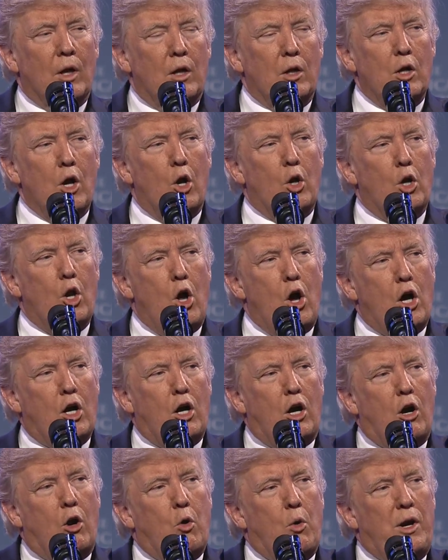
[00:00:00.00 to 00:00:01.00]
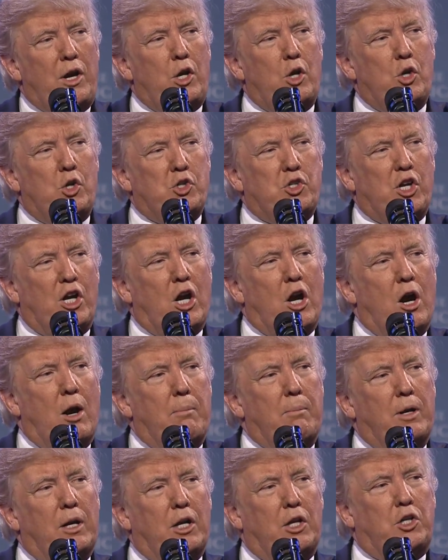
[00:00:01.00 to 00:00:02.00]
No longer are we using our
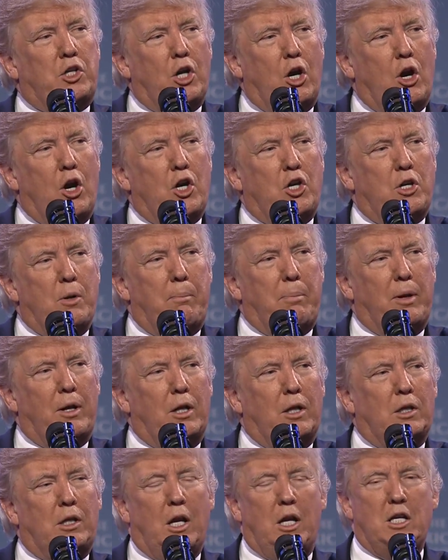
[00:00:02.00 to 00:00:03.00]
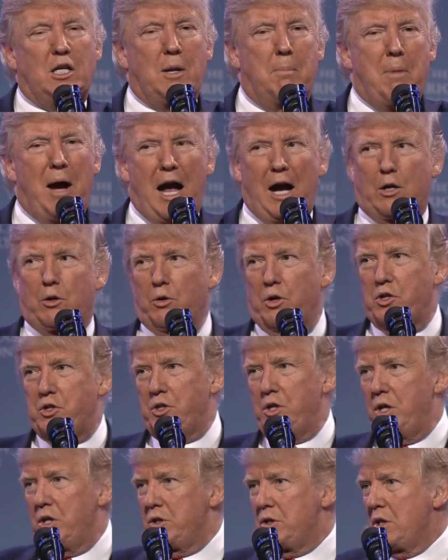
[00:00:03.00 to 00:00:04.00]
military to build
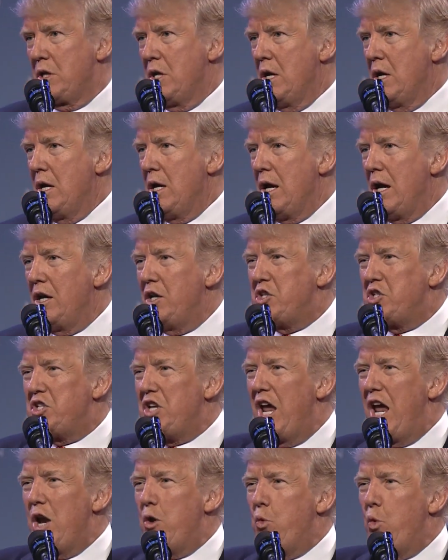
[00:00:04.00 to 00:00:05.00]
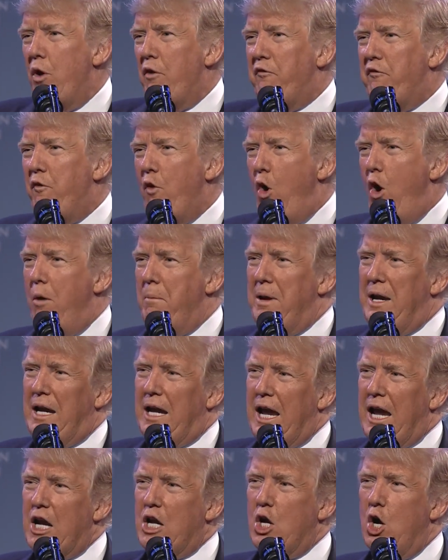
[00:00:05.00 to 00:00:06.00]
democracies. Instead, we're forming
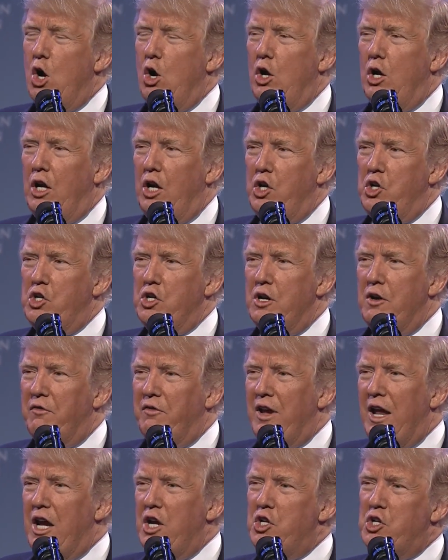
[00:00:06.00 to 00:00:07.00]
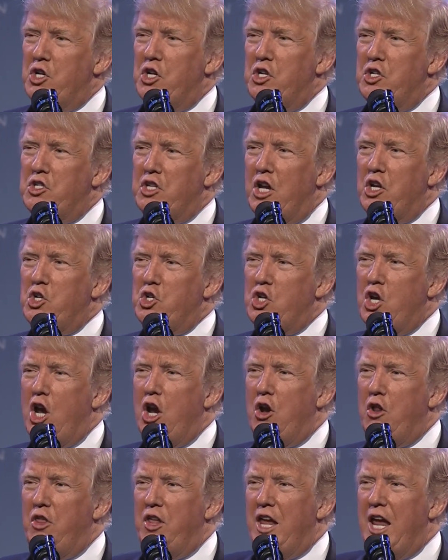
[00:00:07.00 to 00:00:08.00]
a coalition of nations that
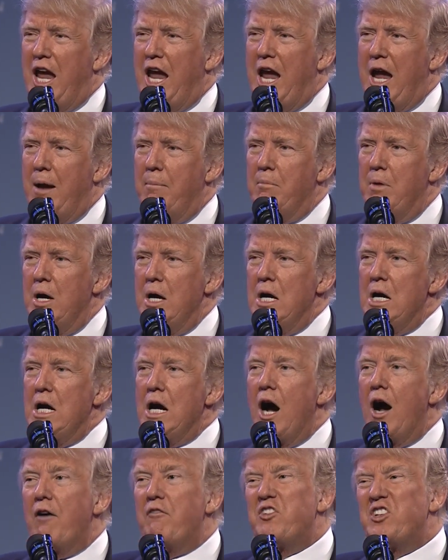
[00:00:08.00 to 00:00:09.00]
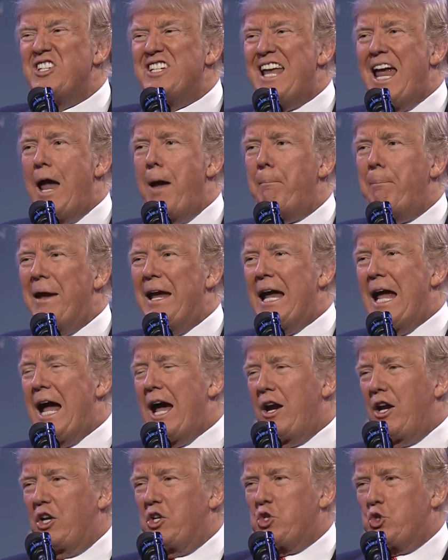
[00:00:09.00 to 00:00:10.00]
share the aim of stamping
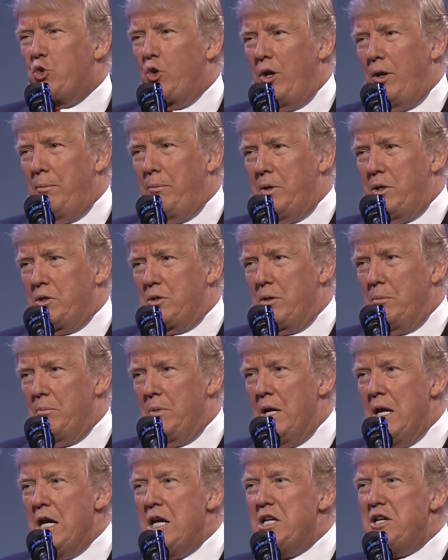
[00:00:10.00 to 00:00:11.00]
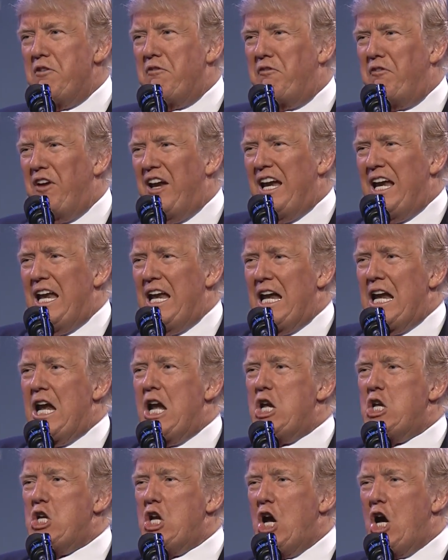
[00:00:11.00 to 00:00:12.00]
out extremism,
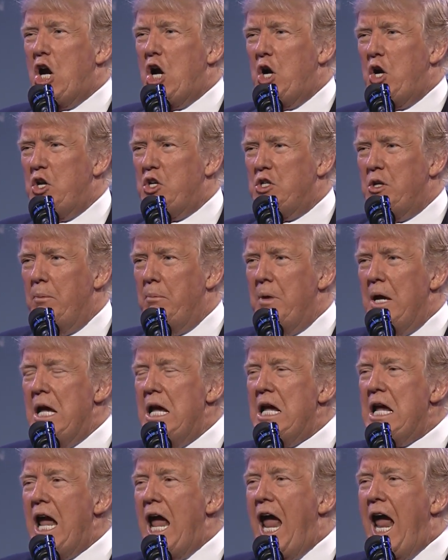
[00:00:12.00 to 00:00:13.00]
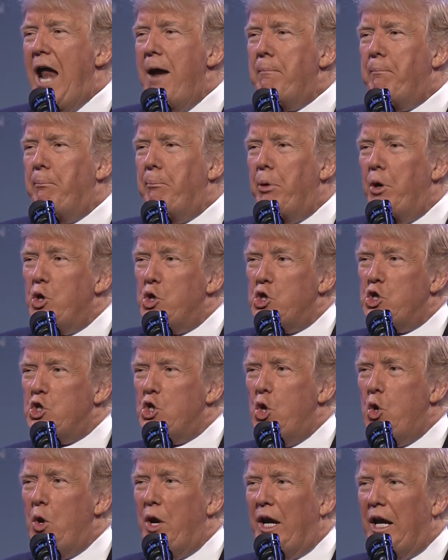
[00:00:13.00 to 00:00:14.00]
defeating terrorism, and
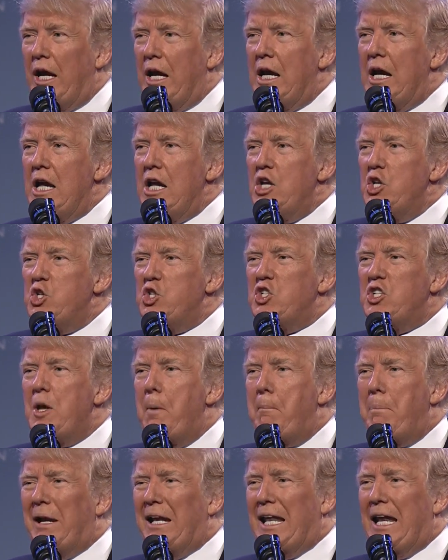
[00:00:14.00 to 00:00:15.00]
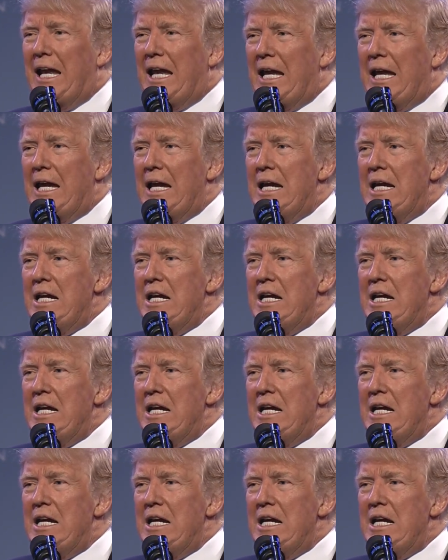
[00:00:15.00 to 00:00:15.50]
pursuing stability,